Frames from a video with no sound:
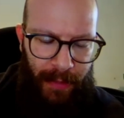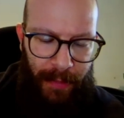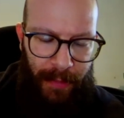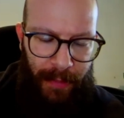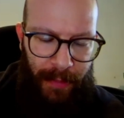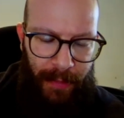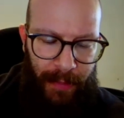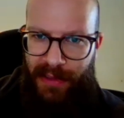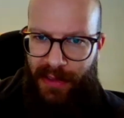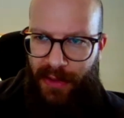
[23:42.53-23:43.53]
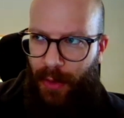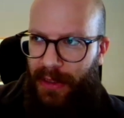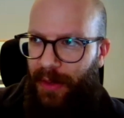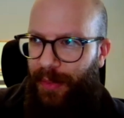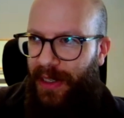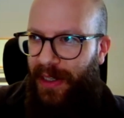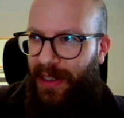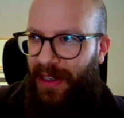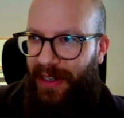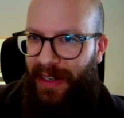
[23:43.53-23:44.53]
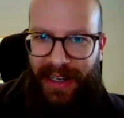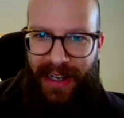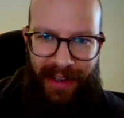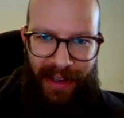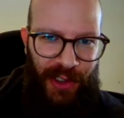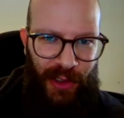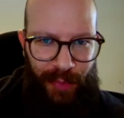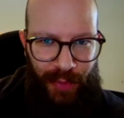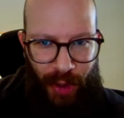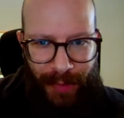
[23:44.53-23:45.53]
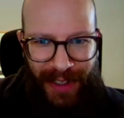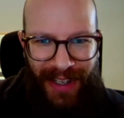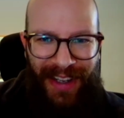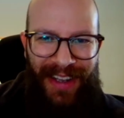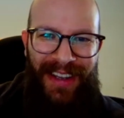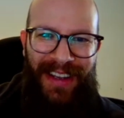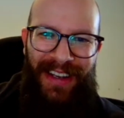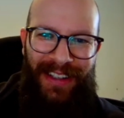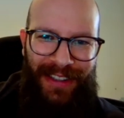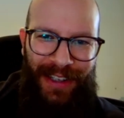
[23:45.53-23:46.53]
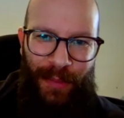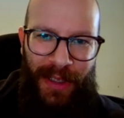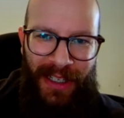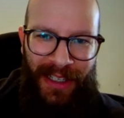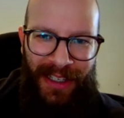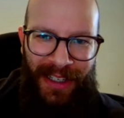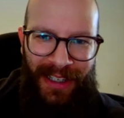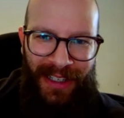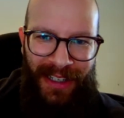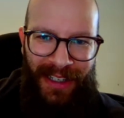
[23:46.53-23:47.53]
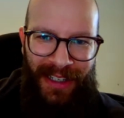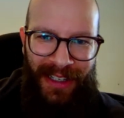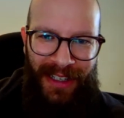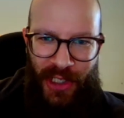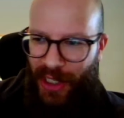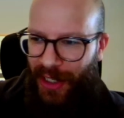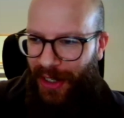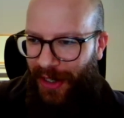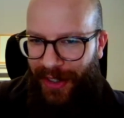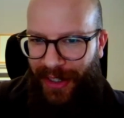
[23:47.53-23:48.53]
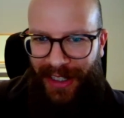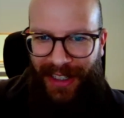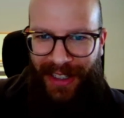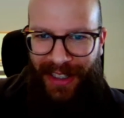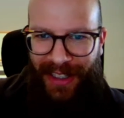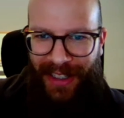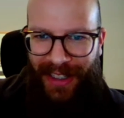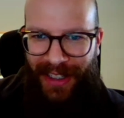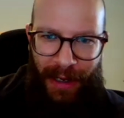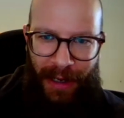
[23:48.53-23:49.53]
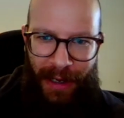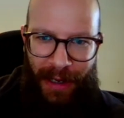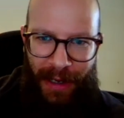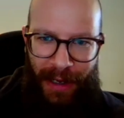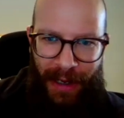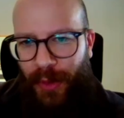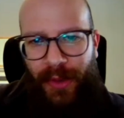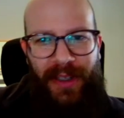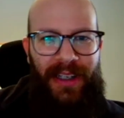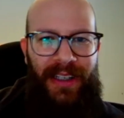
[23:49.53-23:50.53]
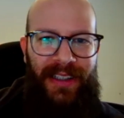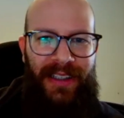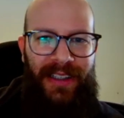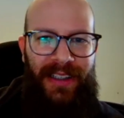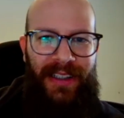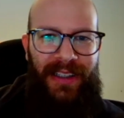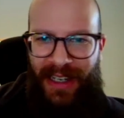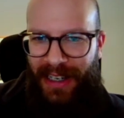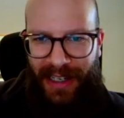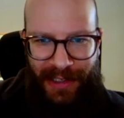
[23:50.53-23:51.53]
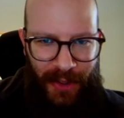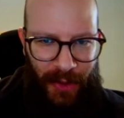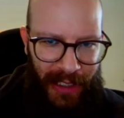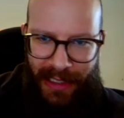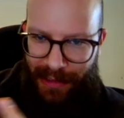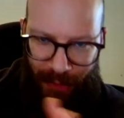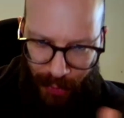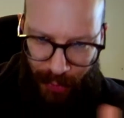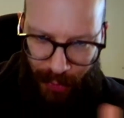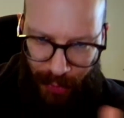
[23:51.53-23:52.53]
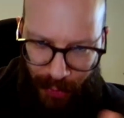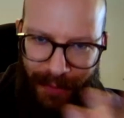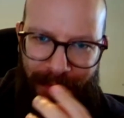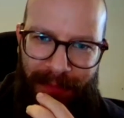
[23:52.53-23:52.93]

manner. This code can be an AI agent prompt. It can be a machine learning Python notebook. It can be an SQL. Doesn't really matter.